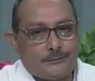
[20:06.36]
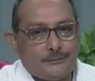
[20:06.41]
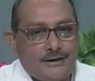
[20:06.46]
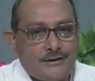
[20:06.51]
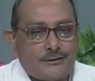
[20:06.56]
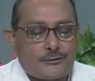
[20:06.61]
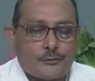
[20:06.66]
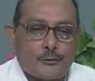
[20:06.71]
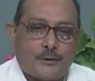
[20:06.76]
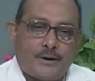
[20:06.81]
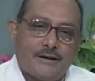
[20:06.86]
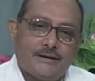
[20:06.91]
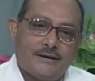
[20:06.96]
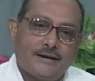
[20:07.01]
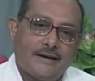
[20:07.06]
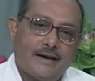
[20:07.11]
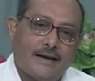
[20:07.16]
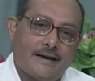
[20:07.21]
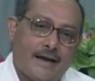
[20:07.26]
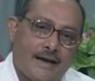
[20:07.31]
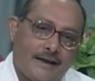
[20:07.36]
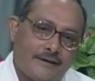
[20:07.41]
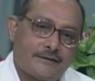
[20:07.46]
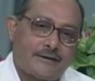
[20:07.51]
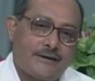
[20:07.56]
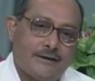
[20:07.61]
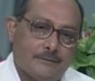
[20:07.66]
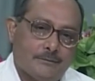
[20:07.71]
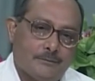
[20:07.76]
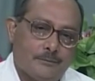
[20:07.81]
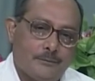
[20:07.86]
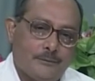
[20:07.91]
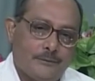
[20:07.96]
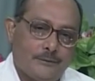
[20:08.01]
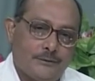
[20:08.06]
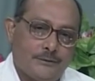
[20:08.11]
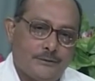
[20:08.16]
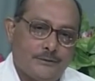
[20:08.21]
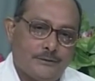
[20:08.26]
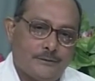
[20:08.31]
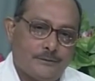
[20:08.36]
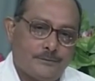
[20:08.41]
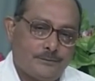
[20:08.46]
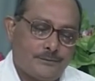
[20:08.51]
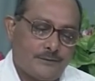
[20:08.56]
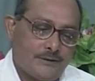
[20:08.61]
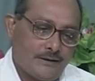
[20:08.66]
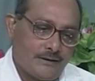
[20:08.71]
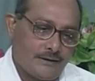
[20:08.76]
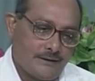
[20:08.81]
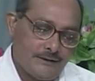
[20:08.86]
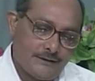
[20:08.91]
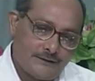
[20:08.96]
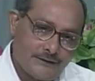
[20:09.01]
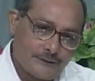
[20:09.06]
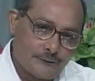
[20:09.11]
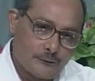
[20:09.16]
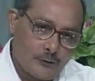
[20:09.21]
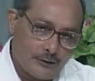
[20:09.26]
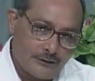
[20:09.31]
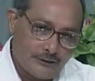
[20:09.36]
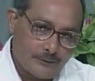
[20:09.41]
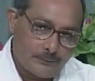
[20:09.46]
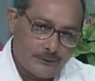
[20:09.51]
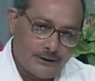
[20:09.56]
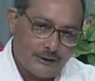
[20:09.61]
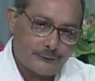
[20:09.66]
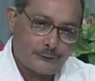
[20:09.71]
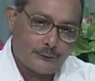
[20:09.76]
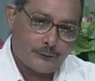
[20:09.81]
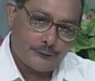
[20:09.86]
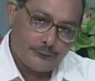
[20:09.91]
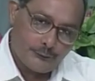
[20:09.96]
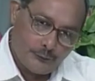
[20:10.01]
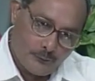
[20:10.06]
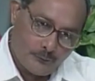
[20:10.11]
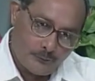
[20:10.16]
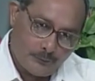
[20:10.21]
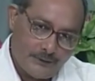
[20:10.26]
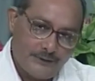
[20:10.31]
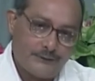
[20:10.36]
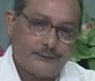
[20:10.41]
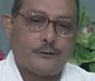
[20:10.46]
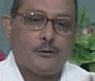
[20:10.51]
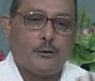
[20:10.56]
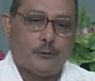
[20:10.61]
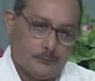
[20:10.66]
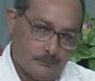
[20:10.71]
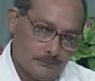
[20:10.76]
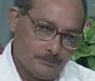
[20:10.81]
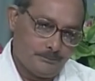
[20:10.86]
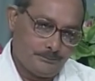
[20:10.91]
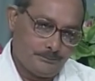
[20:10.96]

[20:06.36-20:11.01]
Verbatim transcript: meet together and ask him, This is not the place for you, please go.